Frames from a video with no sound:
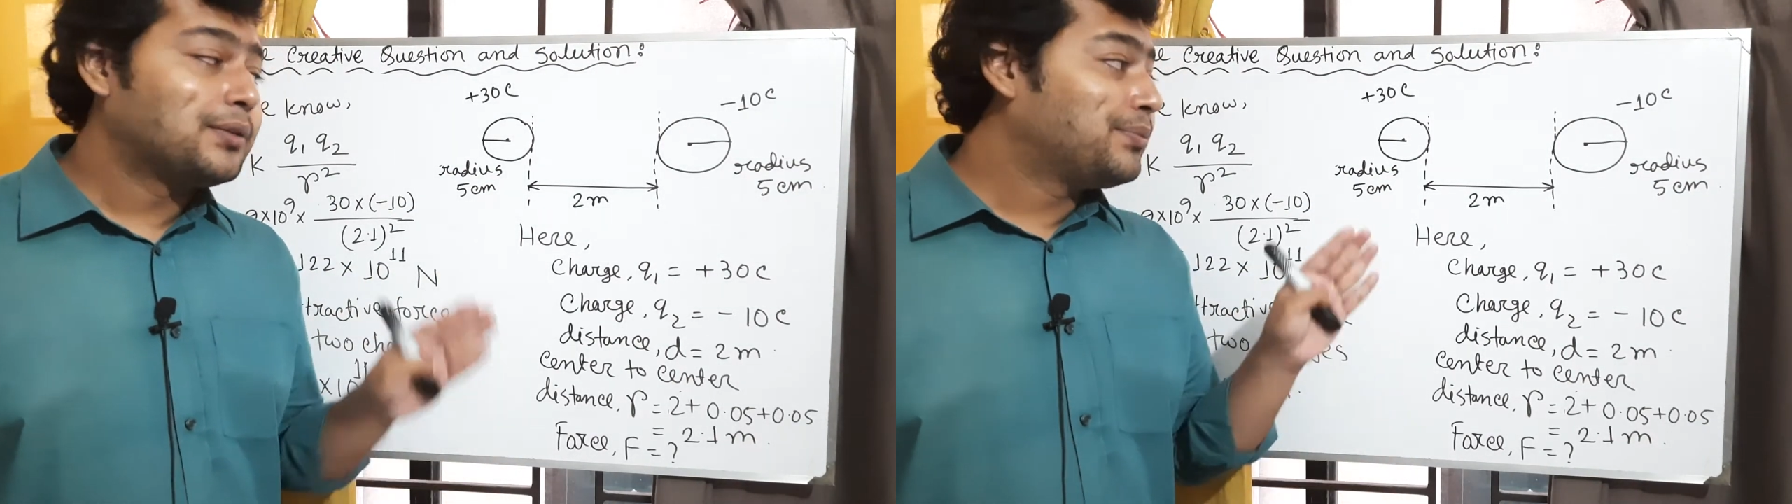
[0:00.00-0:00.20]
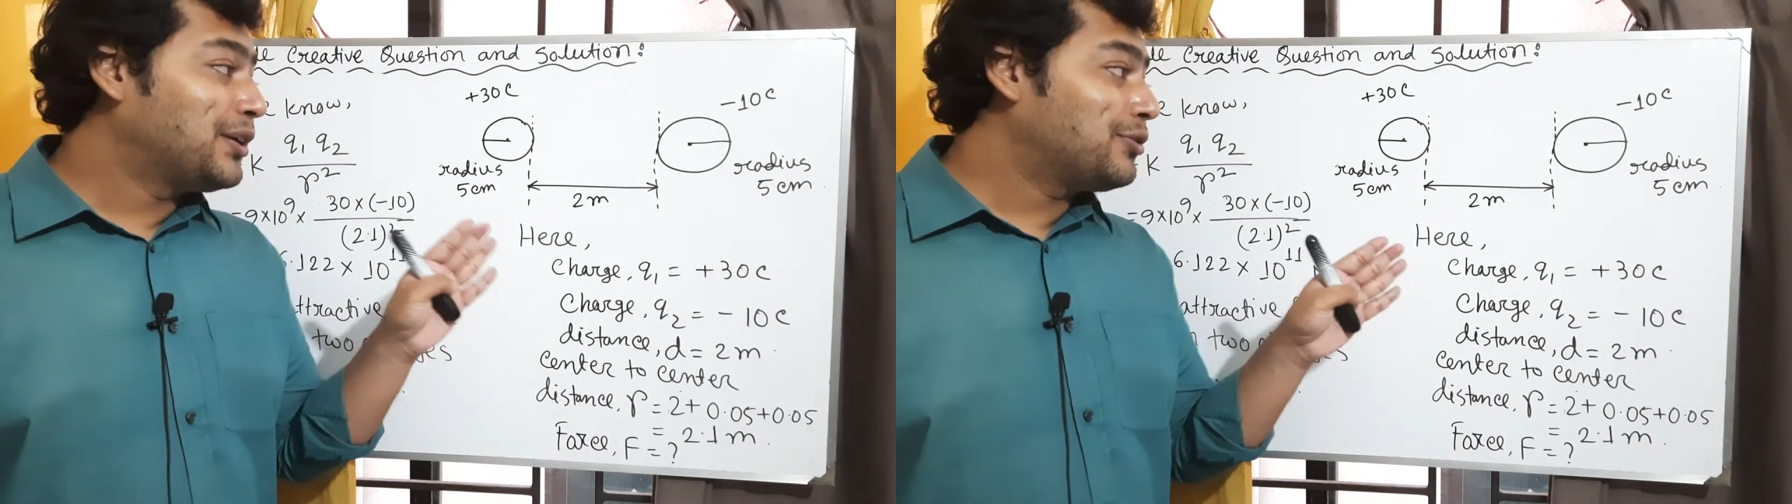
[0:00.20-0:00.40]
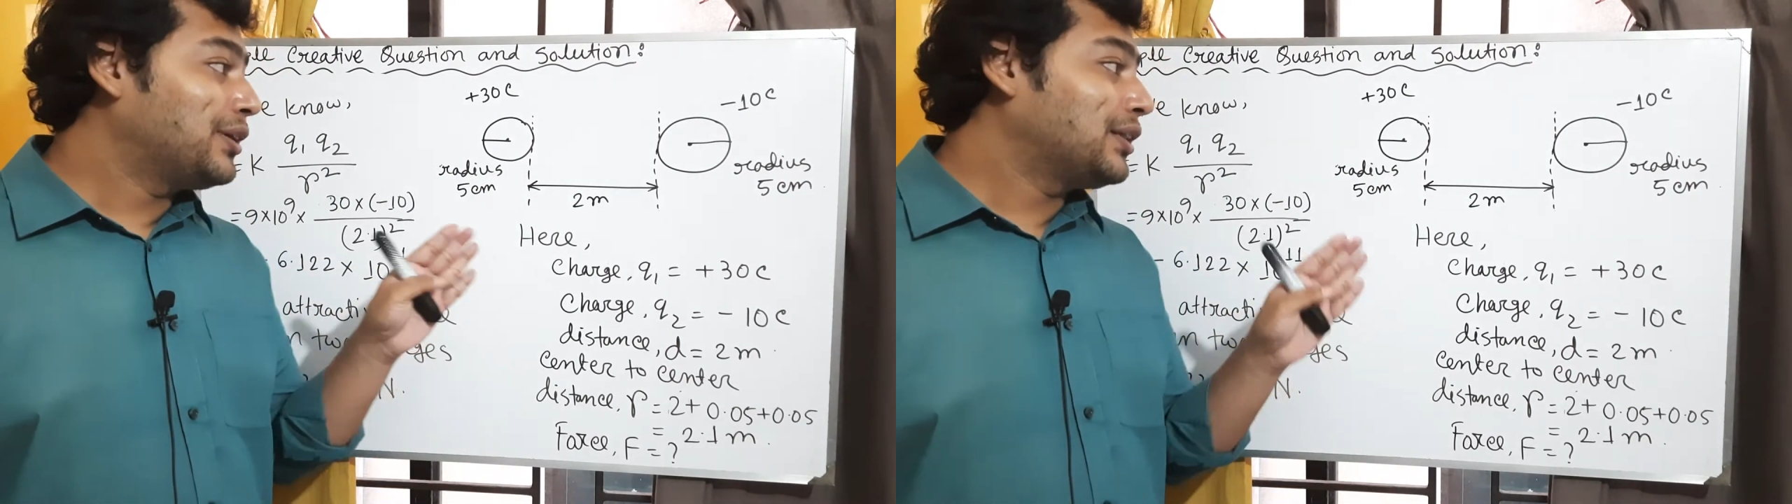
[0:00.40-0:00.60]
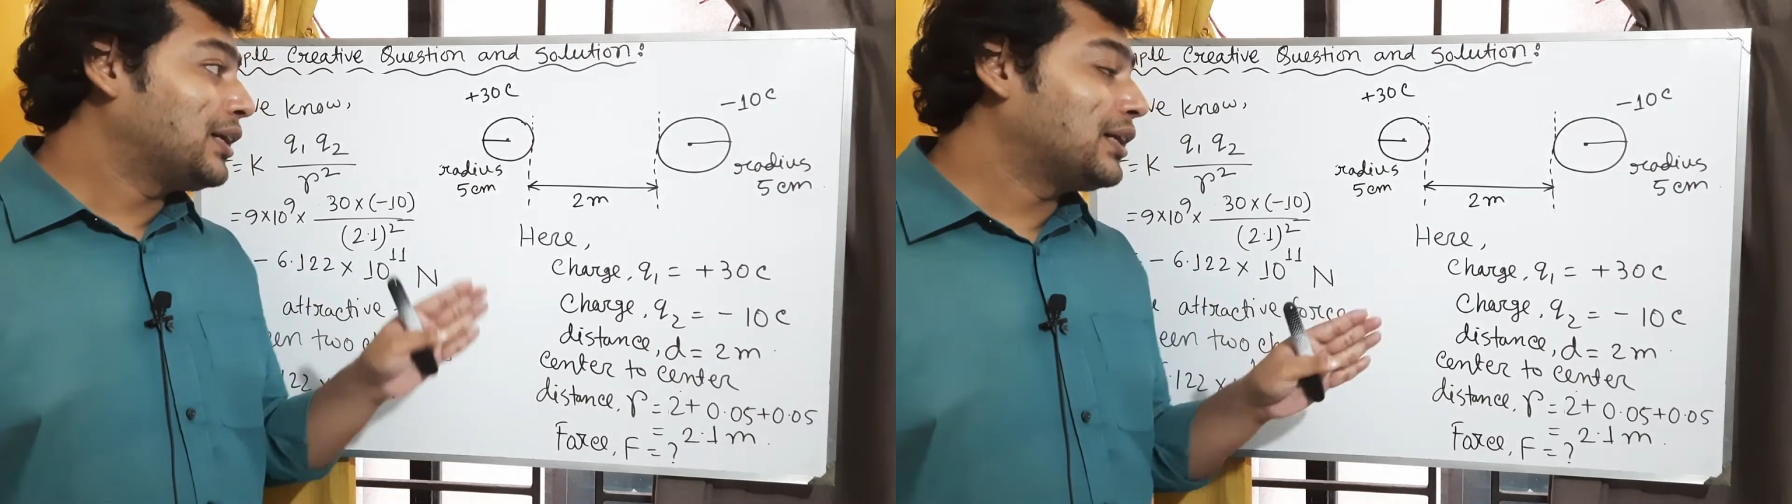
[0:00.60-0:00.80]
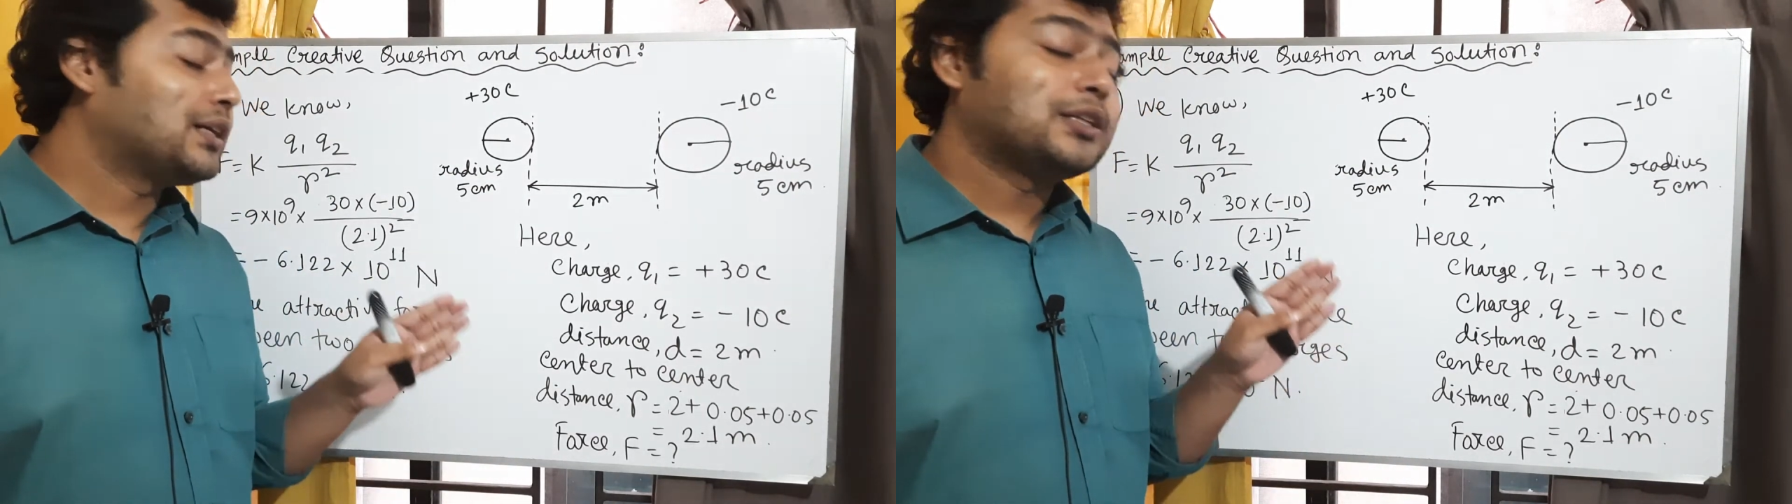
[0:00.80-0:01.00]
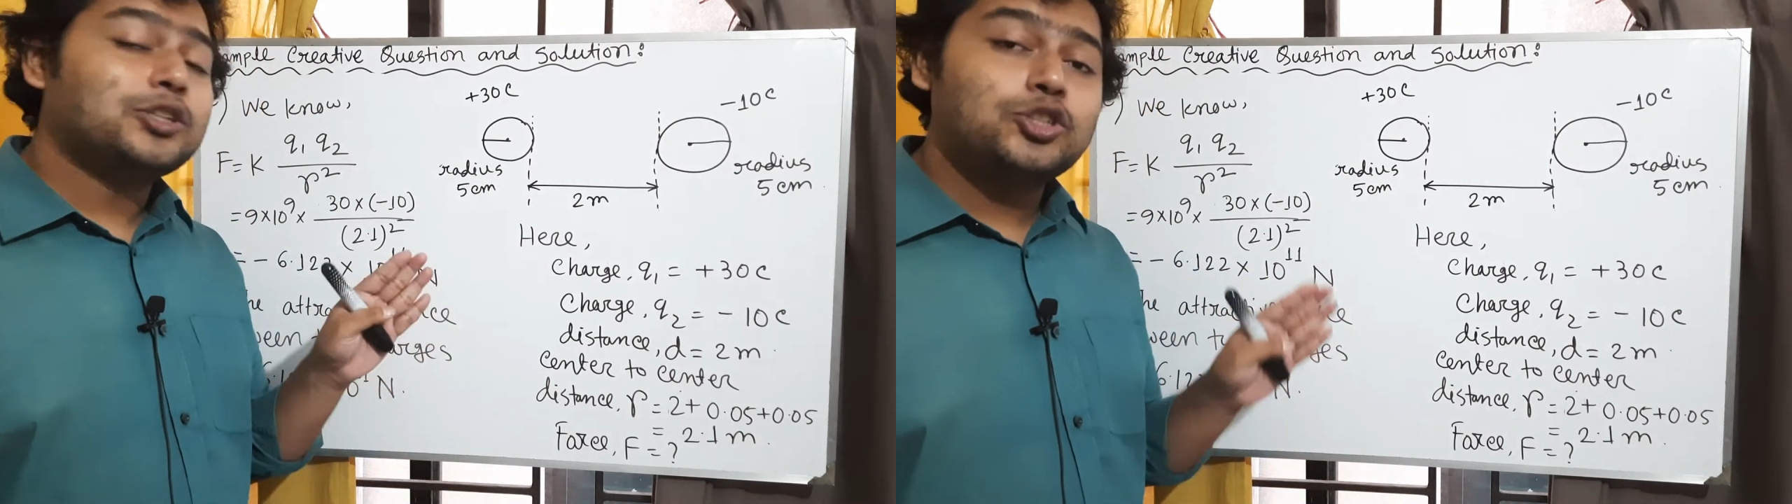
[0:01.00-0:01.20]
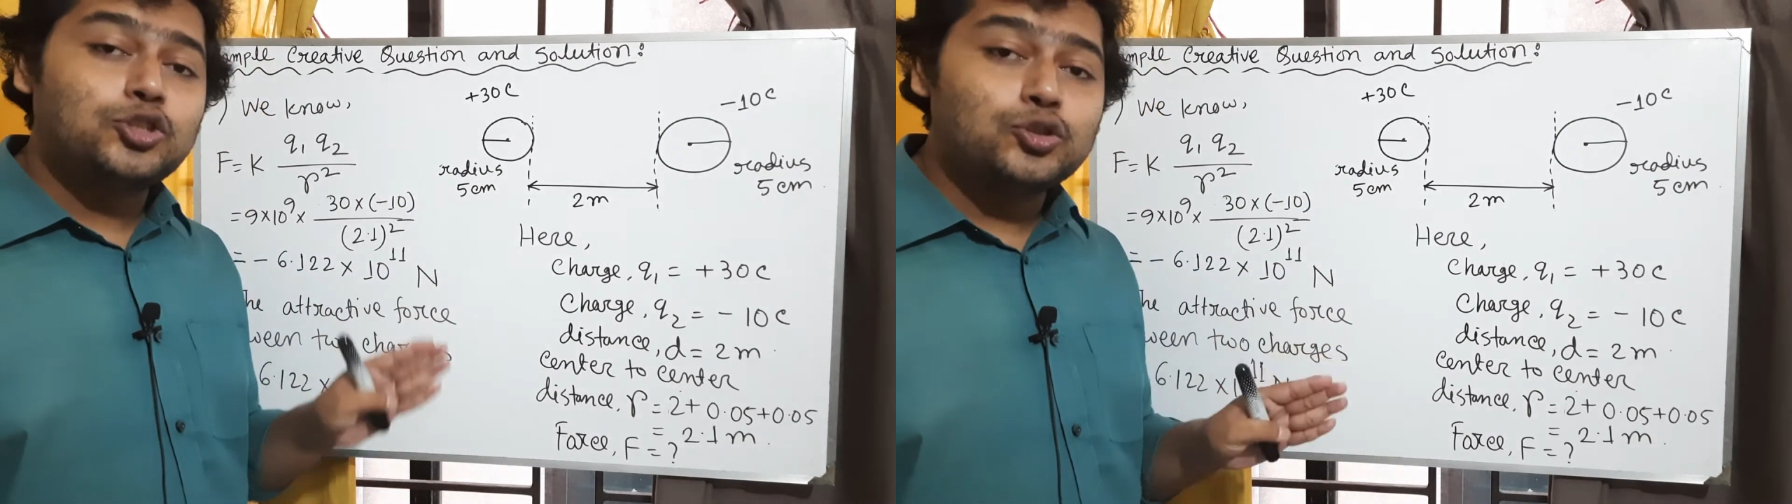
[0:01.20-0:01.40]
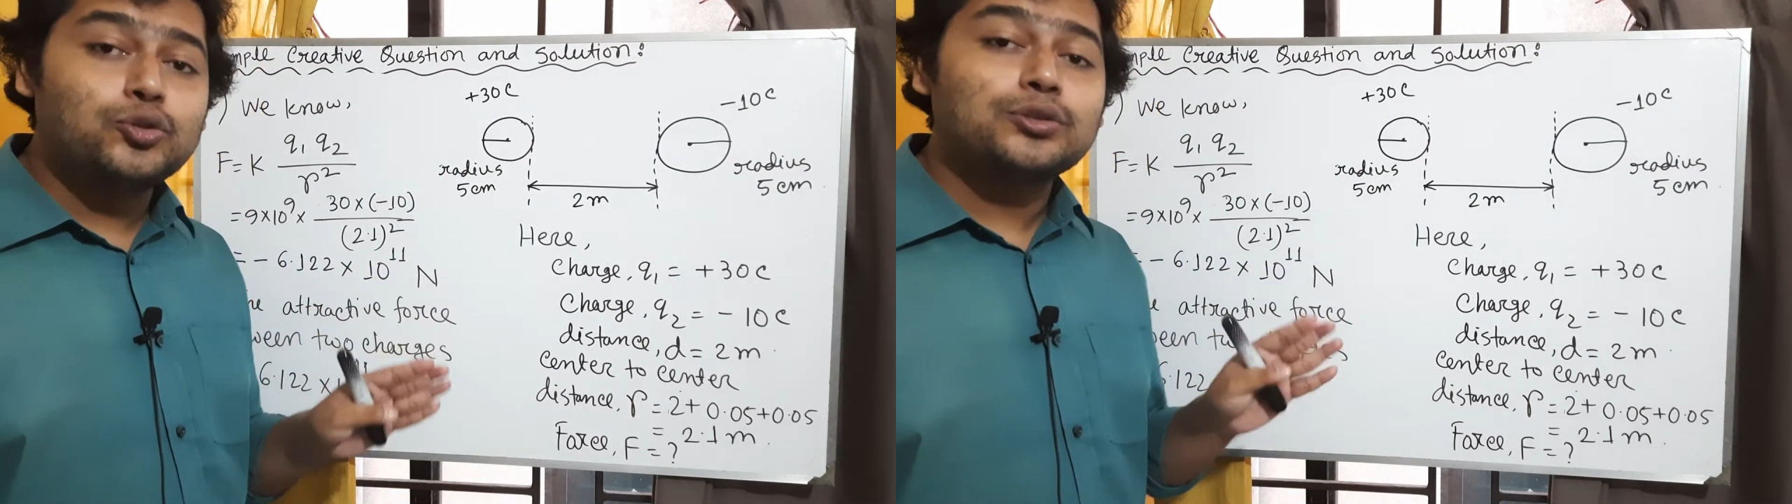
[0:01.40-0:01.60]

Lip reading: between the two